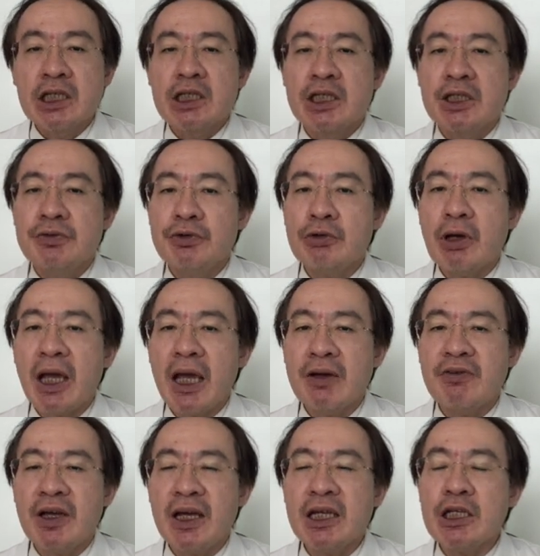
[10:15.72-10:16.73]
If you
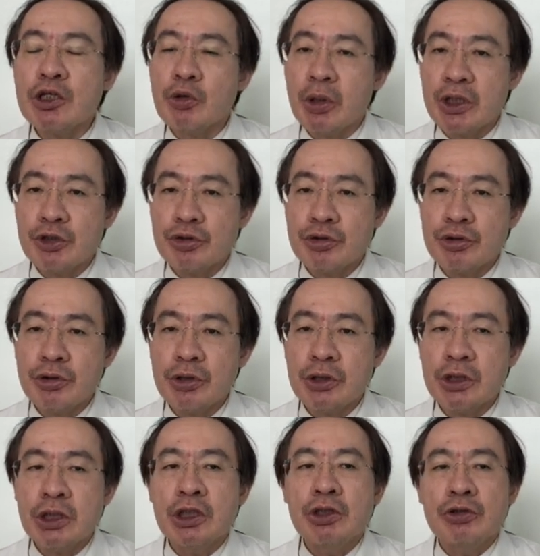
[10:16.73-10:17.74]
have any
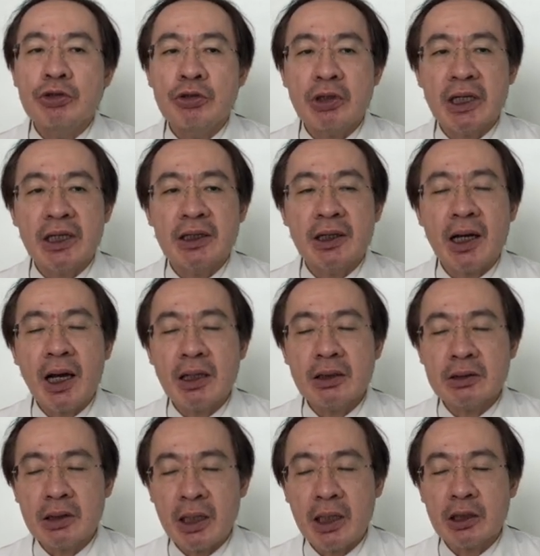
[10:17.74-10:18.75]
question, you can
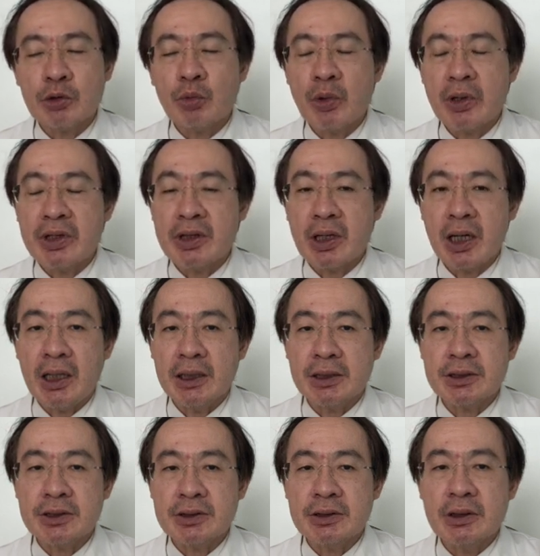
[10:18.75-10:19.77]
contact with
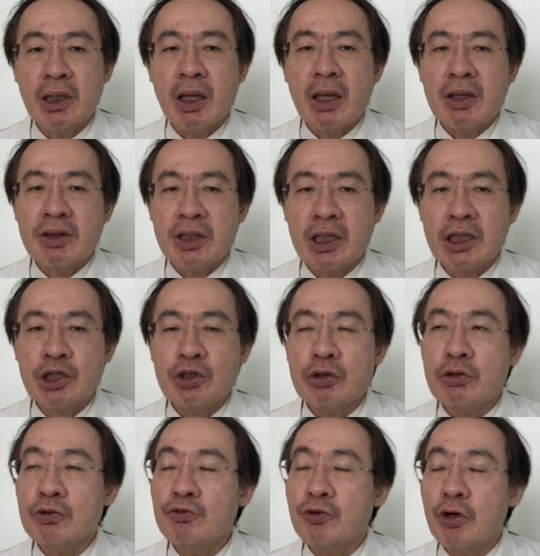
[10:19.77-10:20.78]
us. Thank
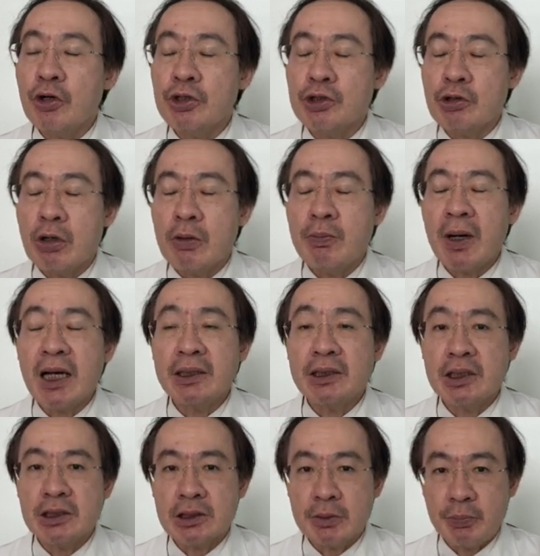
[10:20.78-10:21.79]
you for your
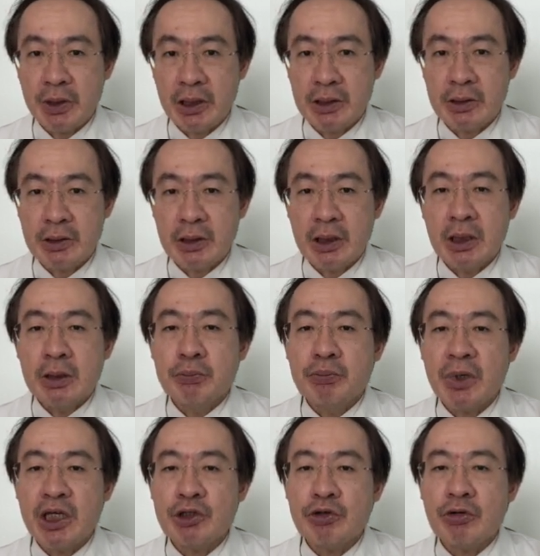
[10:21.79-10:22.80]
participation.
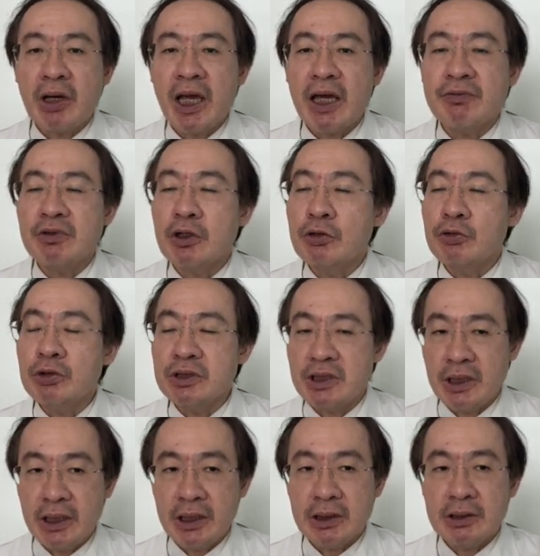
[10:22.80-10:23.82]
May you have a good
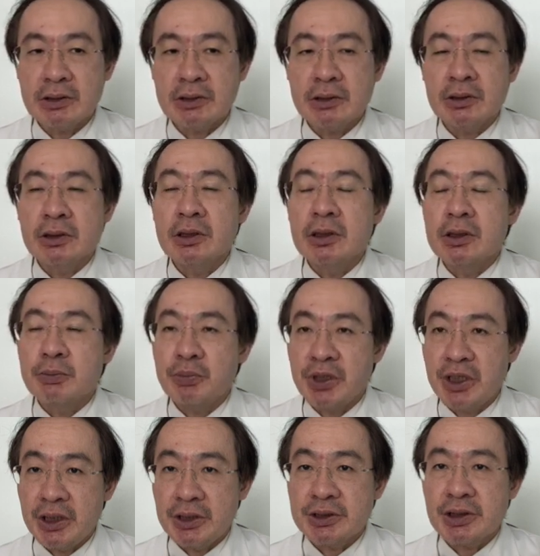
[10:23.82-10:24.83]
day.
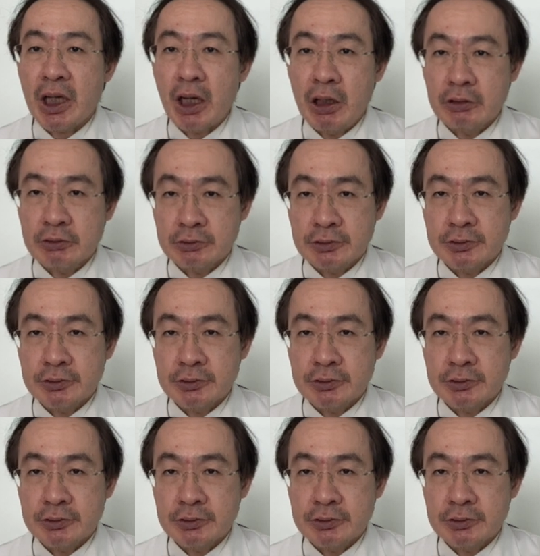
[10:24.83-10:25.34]
Peace out.